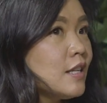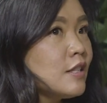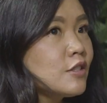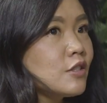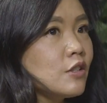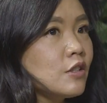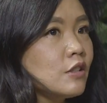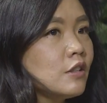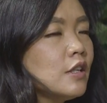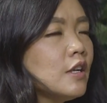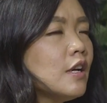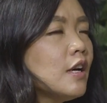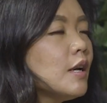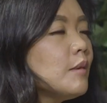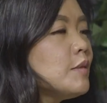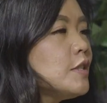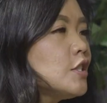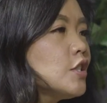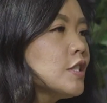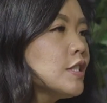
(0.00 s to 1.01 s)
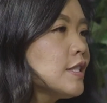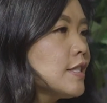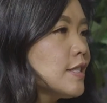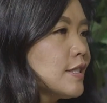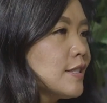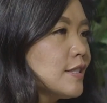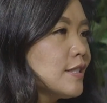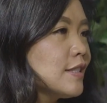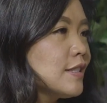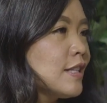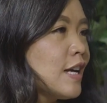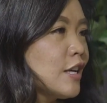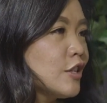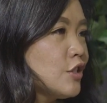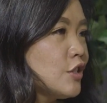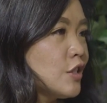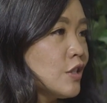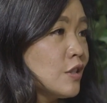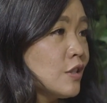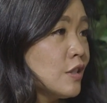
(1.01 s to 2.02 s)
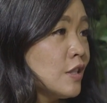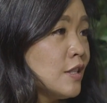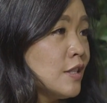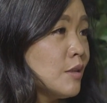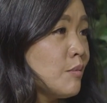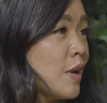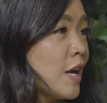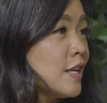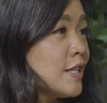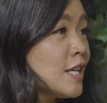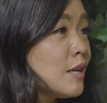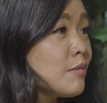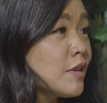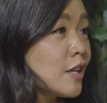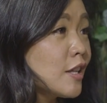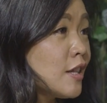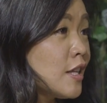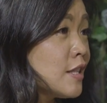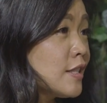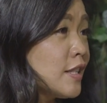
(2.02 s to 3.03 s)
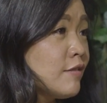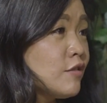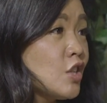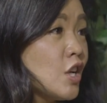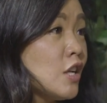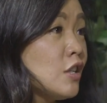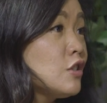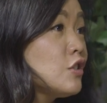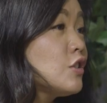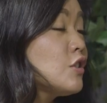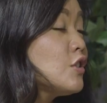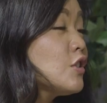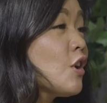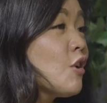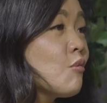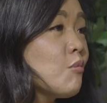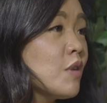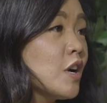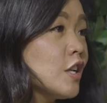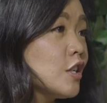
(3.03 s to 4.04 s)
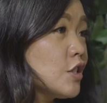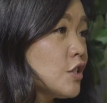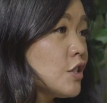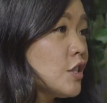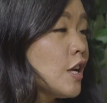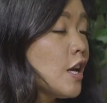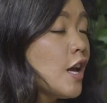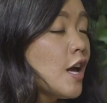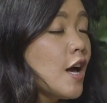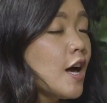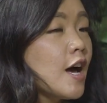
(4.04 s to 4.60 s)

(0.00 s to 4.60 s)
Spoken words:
Just this last year in the pandemic, things have changed so much.